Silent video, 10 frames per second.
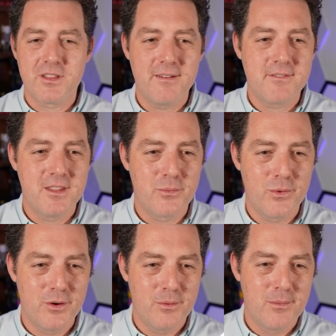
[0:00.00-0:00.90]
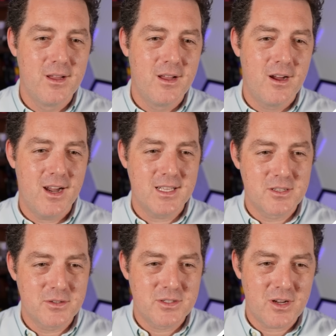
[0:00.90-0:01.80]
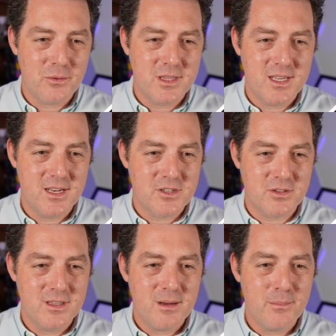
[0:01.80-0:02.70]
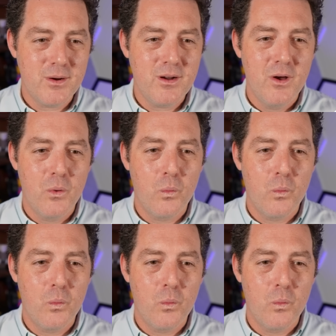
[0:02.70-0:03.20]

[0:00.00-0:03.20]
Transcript: are left in the room? room. All right, so start with the initial number.